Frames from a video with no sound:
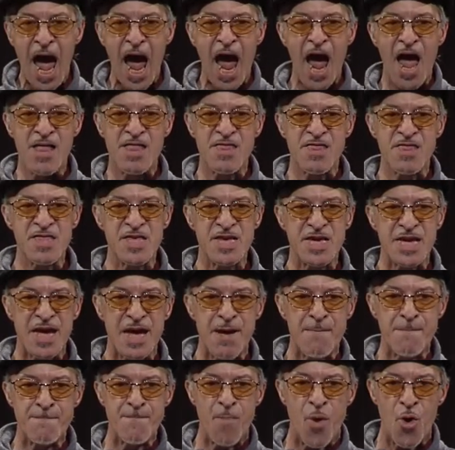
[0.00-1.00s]
and the
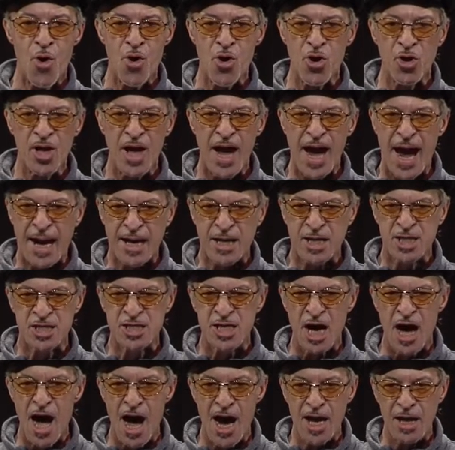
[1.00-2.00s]
immoral
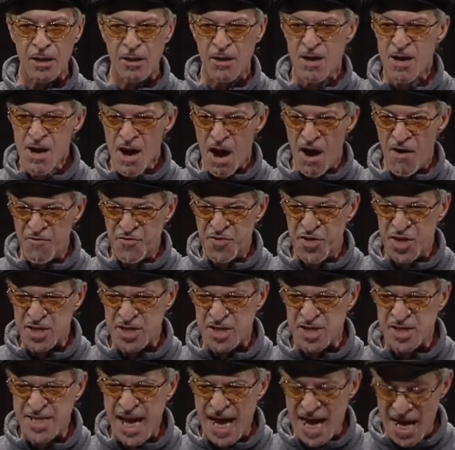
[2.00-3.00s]
exile of
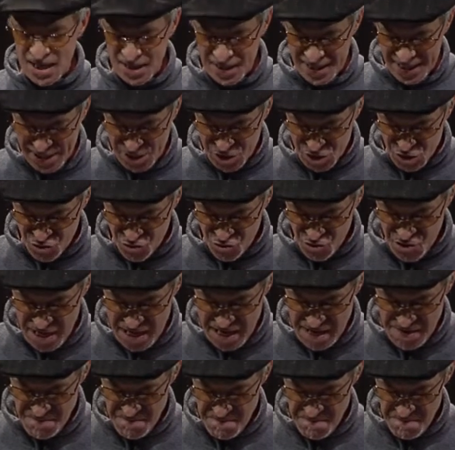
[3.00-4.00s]
this daily
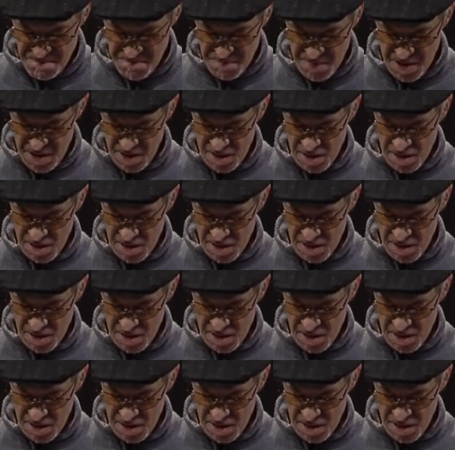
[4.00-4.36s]
scream.